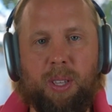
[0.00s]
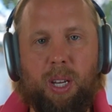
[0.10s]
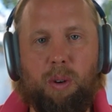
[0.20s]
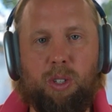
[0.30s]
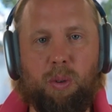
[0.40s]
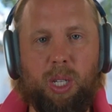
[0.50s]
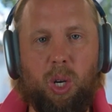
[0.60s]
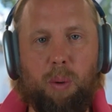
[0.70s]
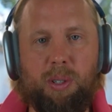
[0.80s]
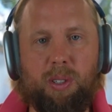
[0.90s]
which really
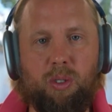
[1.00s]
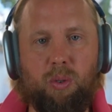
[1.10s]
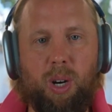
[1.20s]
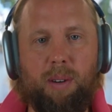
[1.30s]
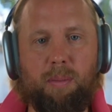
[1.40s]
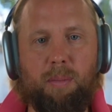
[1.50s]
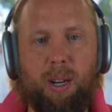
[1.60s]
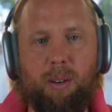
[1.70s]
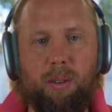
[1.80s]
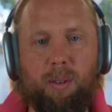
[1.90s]
opens this driver
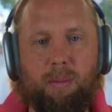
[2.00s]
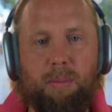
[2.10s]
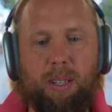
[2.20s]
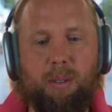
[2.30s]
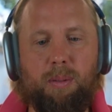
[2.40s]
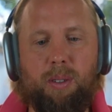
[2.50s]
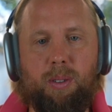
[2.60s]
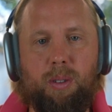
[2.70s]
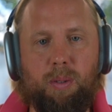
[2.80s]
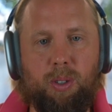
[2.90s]
monitoring debate
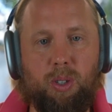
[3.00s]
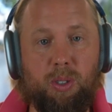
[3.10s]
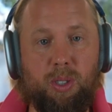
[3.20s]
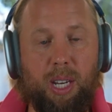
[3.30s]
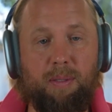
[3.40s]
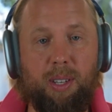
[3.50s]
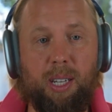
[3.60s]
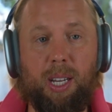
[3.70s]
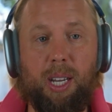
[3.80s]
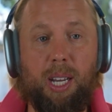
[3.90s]
to ensure safety
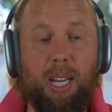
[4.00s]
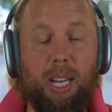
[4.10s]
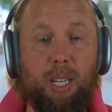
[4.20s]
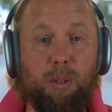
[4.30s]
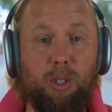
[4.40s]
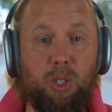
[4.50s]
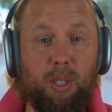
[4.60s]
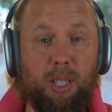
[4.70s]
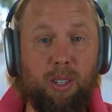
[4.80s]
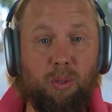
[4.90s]
and to ensure
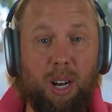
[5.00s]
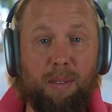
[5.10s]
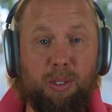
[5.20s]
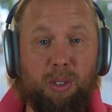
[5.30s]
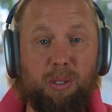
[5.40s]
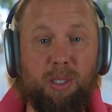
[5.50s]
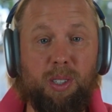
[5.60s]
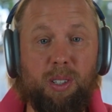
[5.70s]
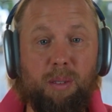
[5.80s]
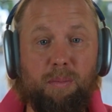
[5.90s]
that the driver is using the
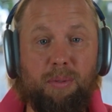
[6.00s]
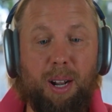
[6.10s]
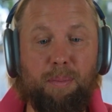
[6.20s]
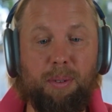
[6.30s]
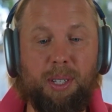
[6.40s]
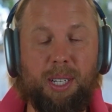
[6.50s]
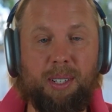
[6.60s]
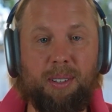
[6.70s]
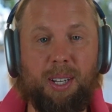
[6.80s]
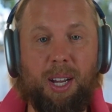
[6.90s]
system properly
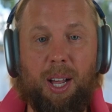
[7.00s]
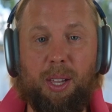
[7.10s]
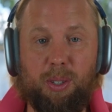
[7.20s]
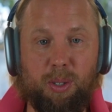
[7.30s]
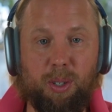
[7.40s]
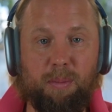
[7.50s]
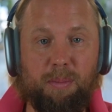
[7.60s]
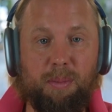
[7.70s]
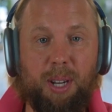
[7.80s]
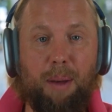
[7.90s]
and, I'll use the term,
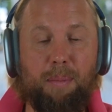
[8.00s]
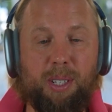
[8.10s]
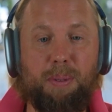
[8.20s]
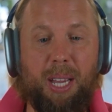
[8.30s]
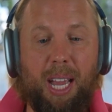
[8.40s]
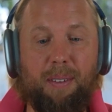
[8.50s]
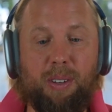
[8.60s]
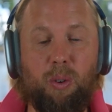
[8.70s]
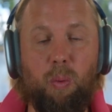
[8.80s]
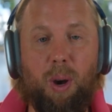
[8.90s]
not misbehaving.
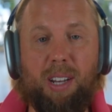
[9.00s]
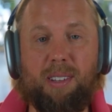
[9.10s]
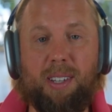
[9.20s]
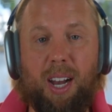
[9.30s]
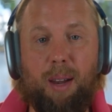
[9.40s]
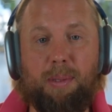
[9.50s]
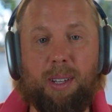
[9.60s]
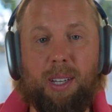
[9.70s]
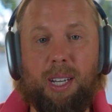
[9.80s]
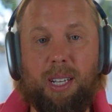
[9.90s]
So when is the time to
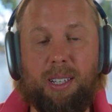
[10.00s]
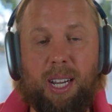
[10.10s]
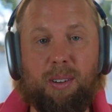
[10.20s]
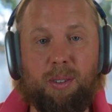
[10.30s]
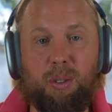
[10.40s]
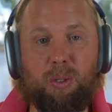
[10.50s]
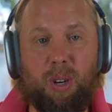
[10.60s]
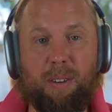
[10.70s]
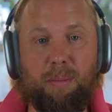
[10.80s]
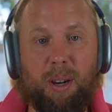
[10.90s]
introduce
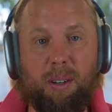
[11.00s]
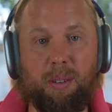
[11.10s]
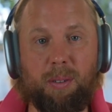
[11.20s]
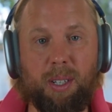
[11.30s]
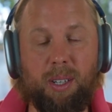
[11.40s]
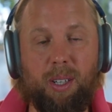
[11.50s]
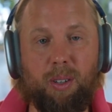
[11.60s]
driver monitoring, in your